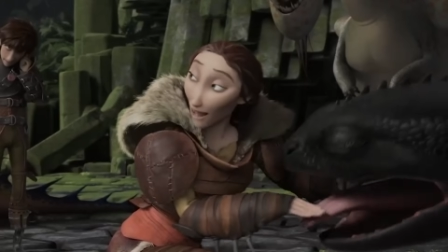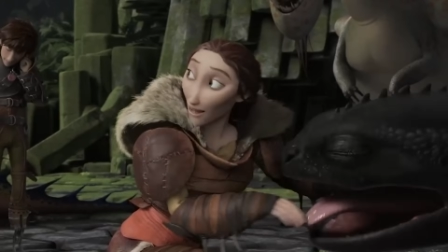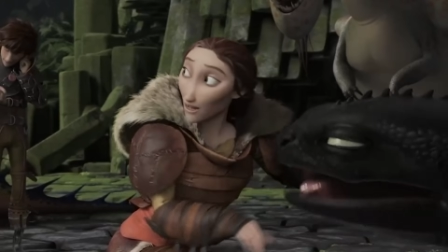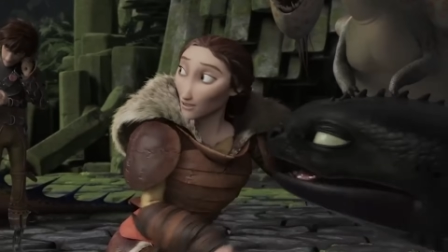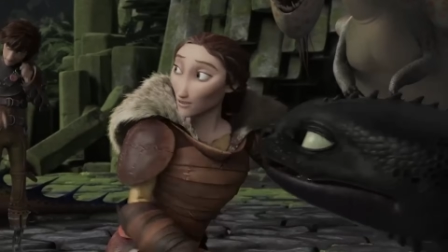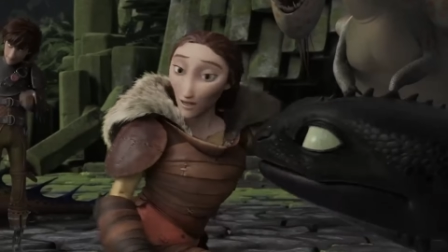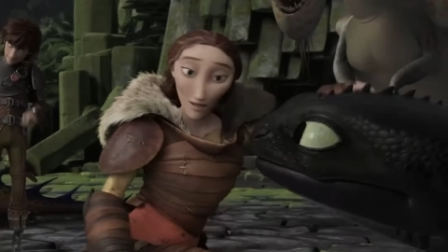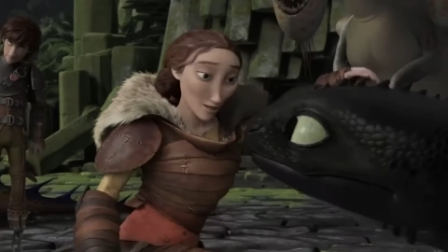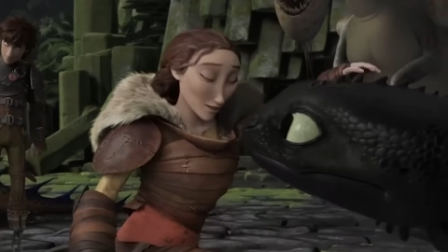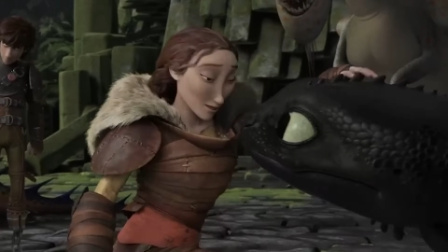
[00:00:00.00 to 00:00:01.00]
I found him
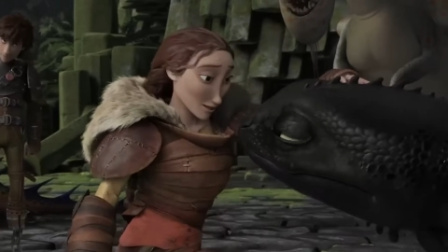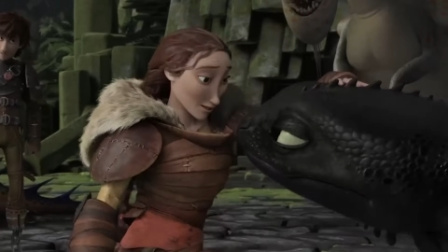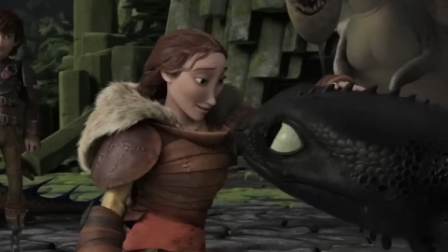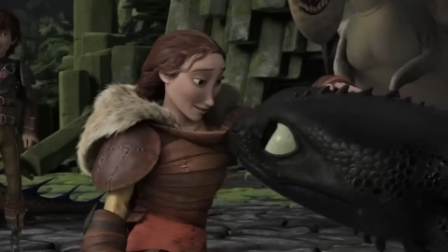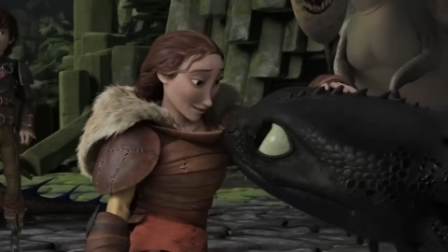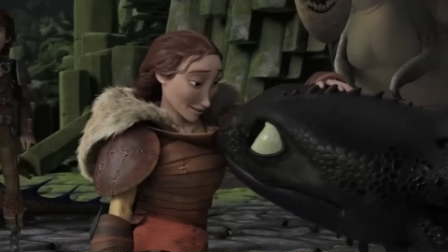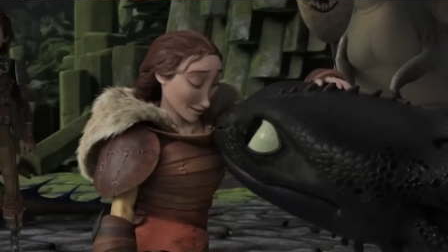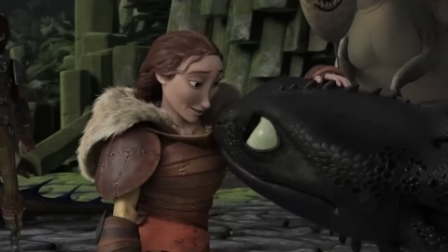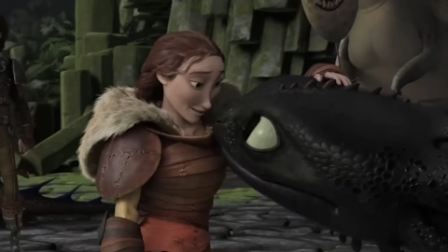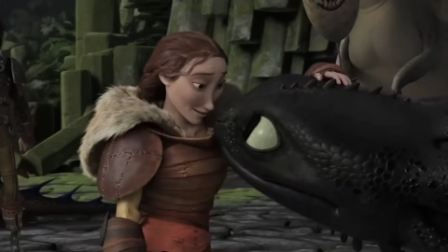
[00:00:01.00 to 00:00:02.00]
in the woods.
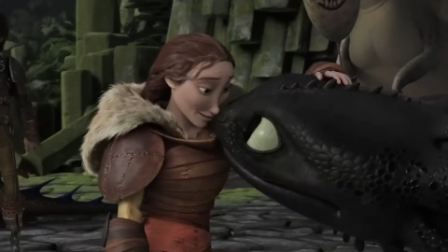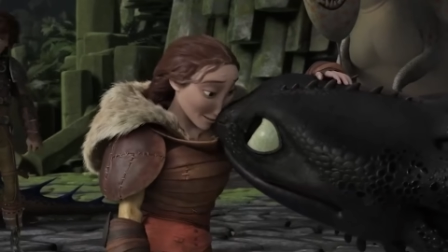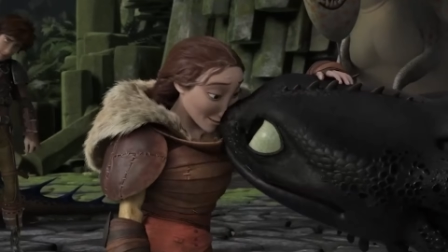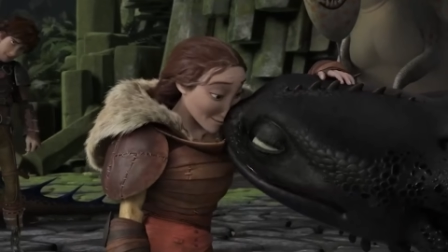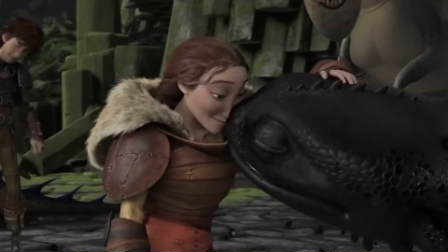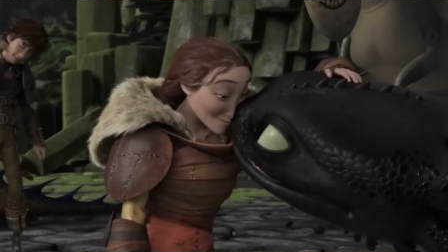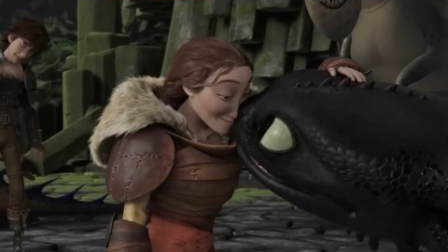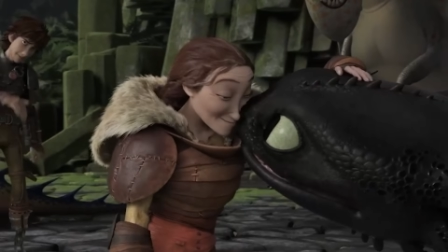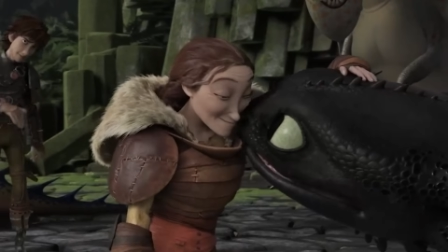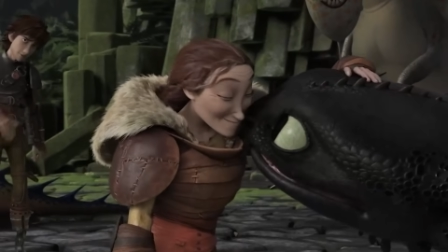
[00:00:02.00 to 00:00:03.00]
He was
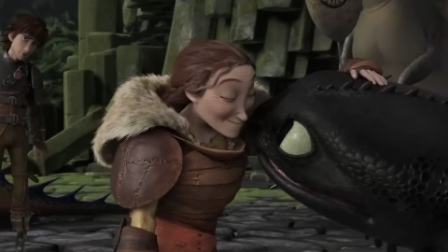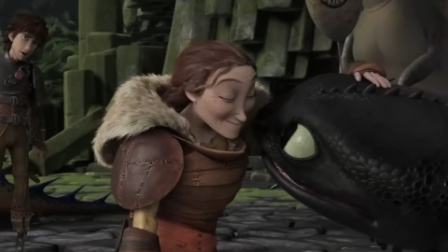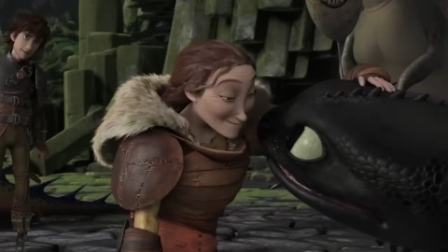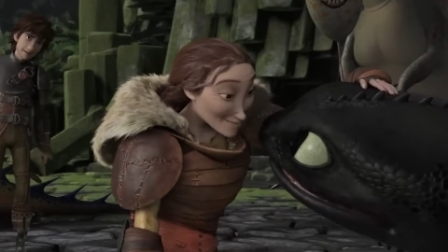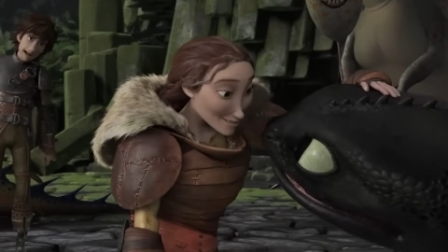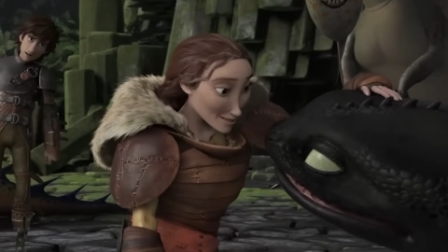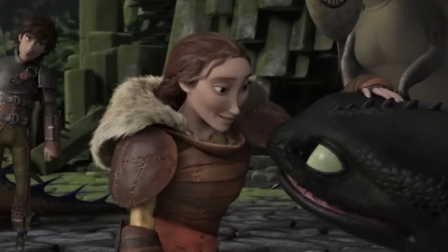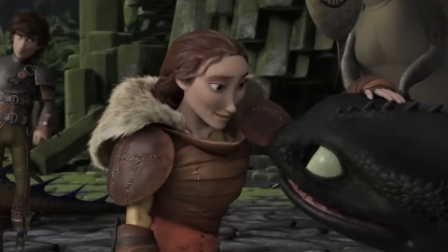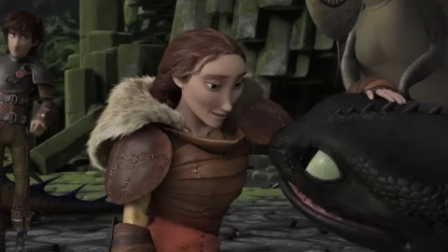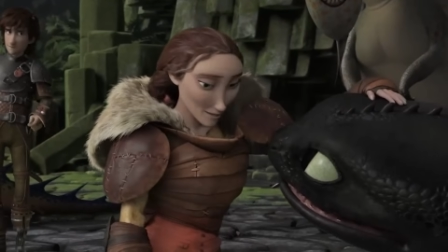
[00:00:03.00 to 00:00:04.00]
shot
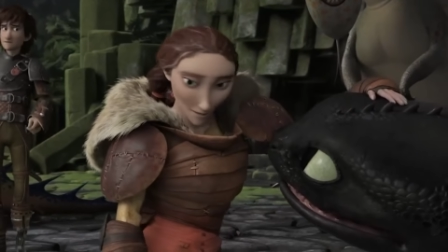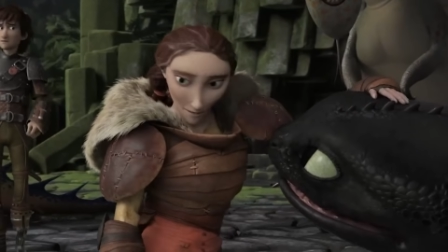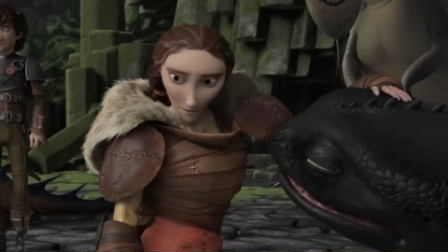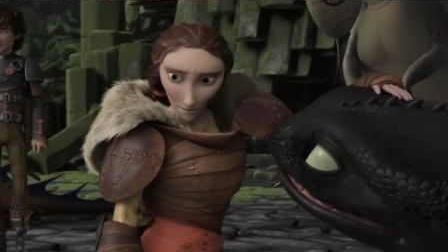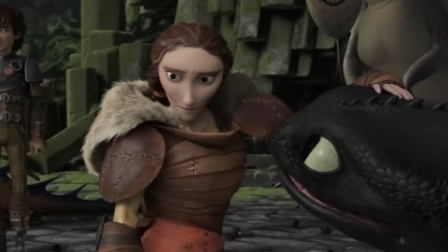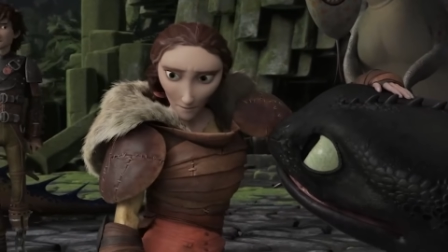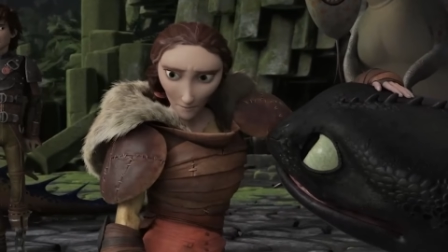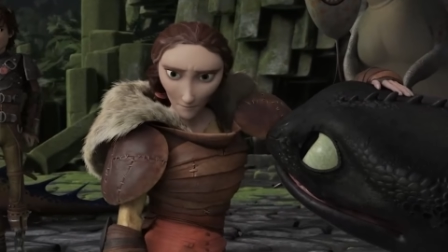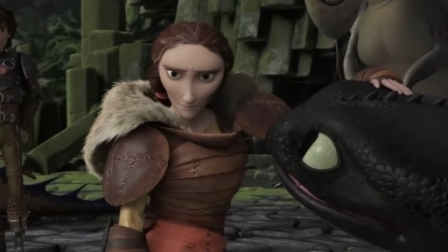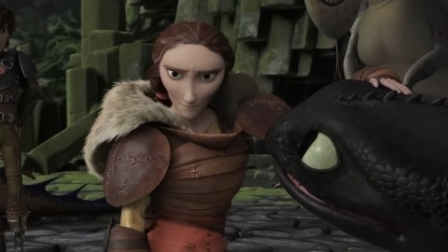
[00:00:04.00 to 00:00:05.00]
down and wounded.